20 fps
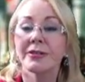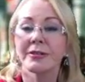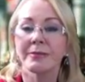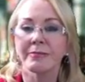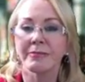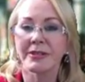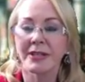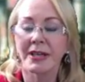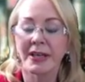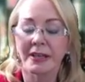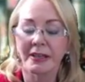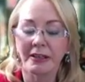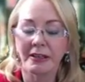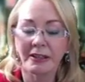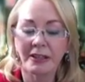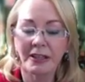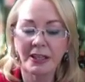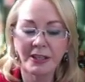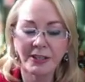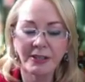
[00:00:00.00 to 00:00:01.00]
some
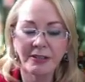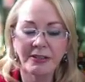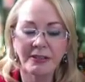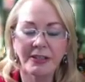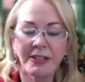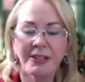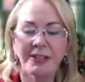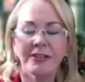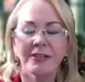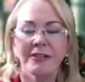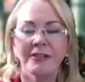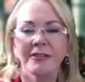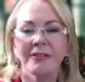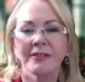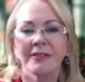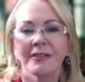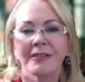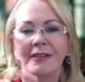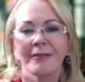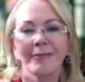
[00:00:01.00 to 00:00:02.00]
psychological
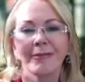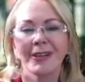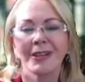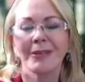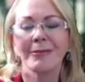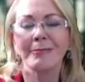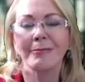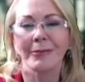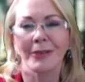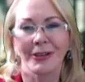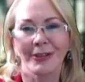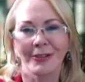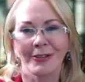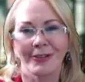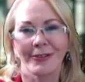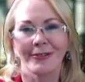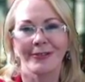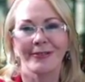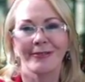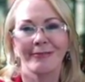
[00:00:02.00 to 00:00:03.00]
issues, some
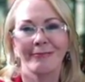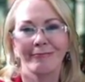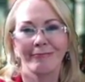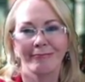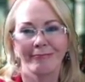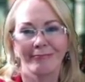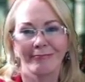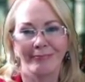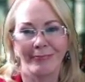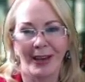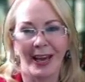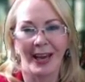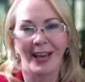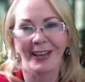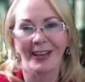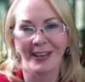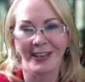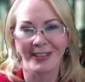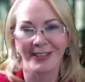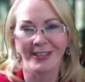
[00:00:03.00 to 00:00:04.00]
emotional
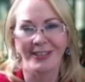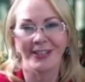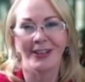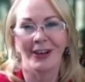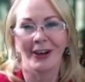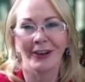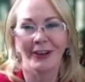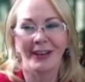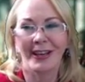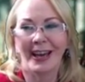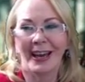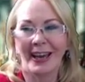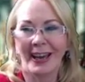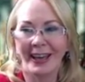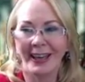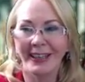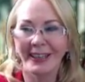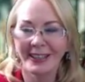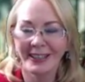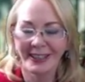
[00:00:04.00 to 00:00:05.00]
baggage,
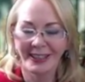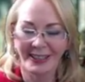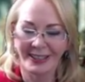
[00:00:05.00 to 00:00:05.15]
okay?